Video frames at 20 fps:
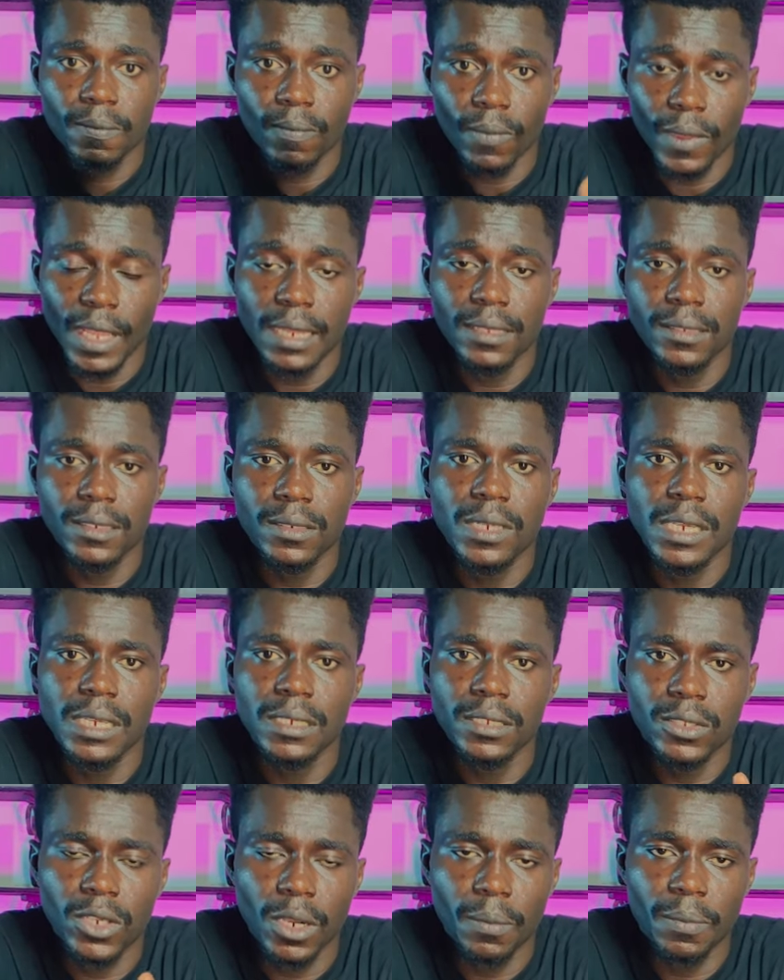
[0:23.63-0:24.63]
and today's
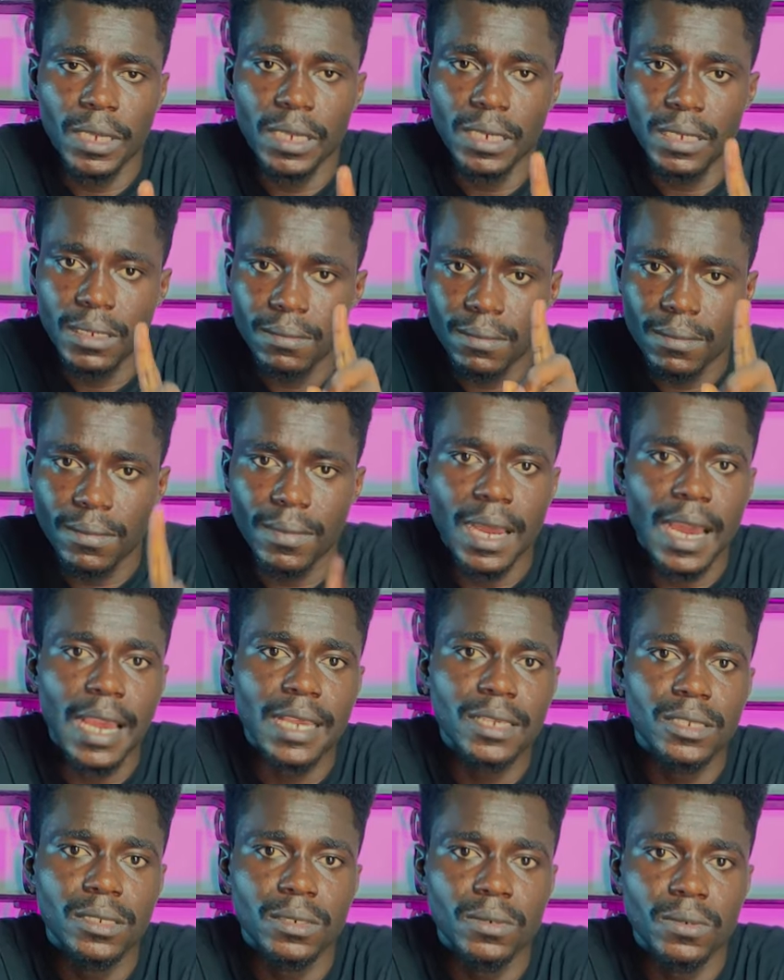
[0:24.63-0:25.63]
topic,
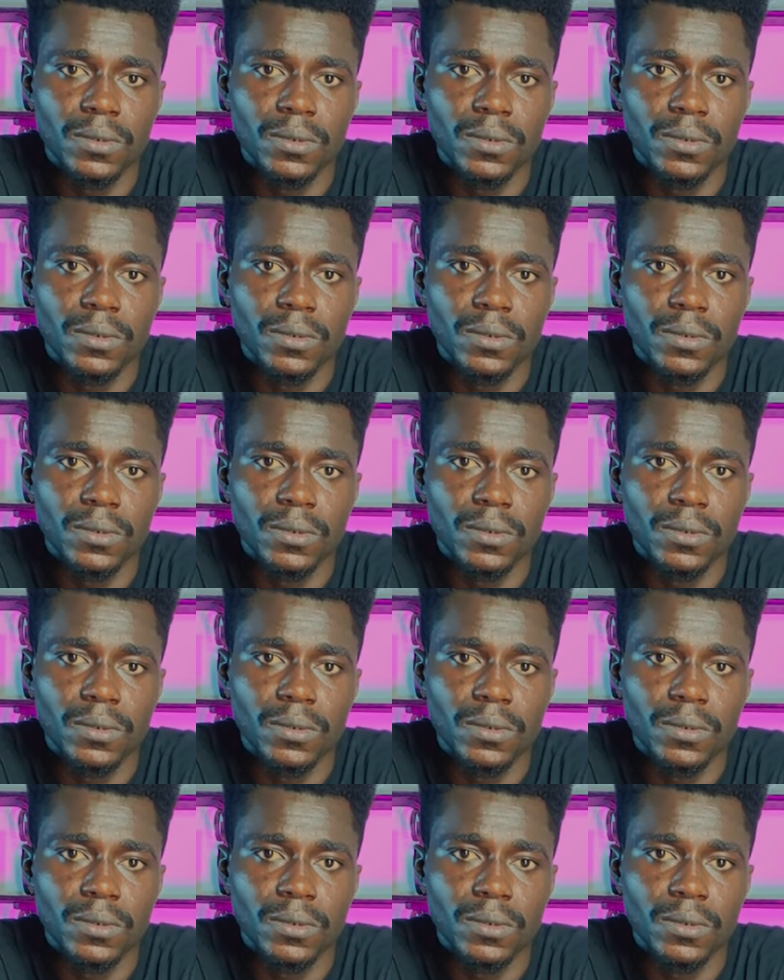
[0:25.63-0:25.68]
ISO.